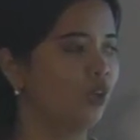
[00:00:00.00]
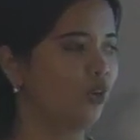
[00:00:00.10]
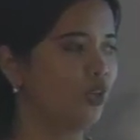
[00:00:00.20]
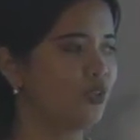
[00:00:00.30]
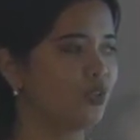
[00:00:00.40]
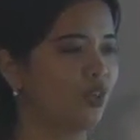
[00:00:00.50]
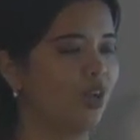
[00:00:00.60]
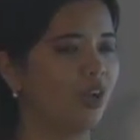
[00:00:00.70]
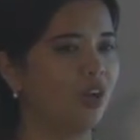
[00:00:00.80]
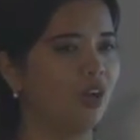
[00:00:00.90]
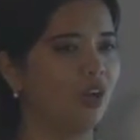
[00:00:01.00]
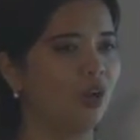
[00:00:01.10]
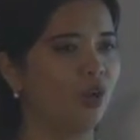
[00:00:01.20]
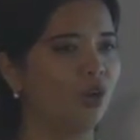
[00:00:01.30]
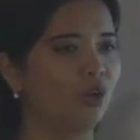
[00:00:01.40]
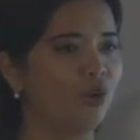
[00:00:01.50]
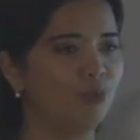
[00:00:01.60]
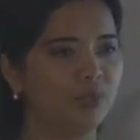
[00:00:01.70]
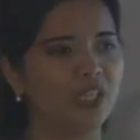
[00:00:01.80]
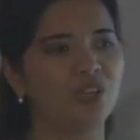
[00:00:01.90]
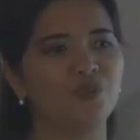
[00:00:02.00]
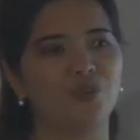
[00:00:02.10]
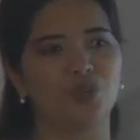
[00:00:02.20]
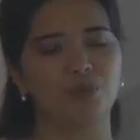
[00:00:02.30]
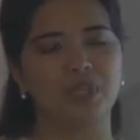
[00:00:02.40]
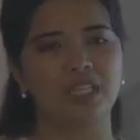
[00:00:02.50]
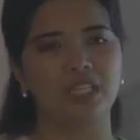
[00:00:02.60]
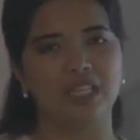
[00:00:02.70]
Because complaining for me